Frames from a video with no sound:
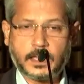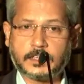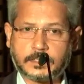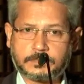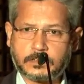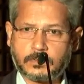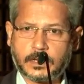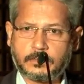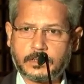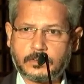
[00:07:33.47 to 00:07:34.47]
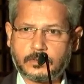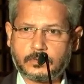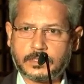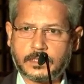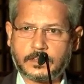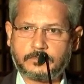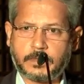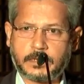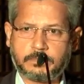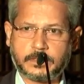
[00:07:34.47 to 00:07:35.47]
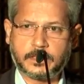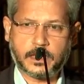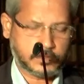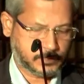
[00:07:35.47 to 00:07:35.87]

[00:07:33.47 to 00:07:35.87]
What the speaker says: And subsequently, when you do the left main PCI,